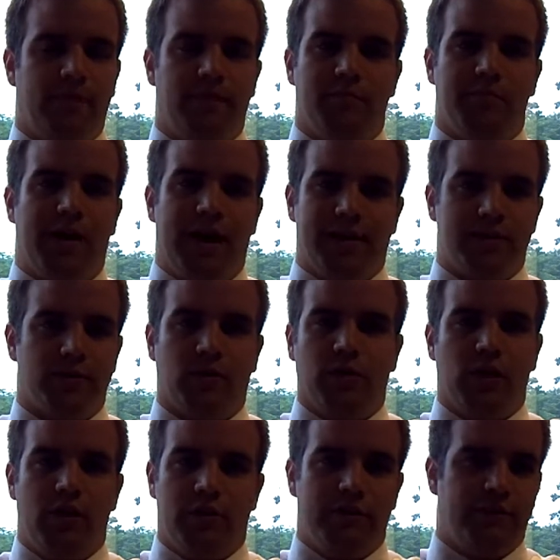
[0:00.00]
the My
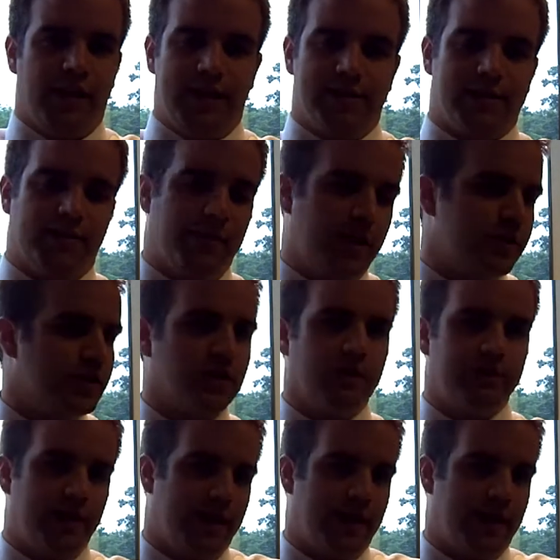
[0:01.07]
Solo device. I'm not sure if that